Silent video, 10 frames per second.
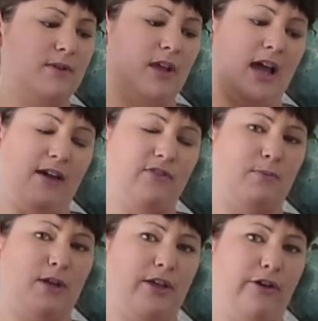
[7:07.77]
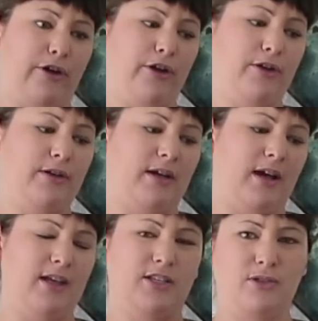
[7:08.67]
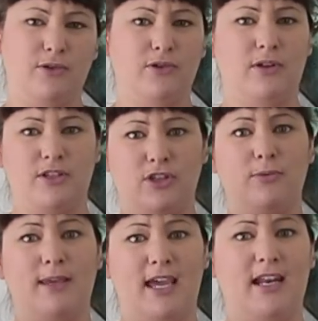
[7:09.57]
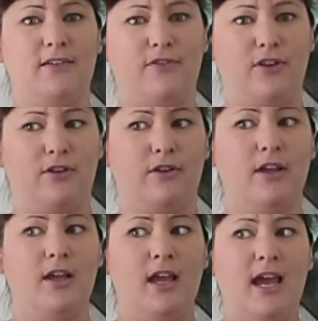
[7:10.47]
You have to bring your own. I assume, again, if you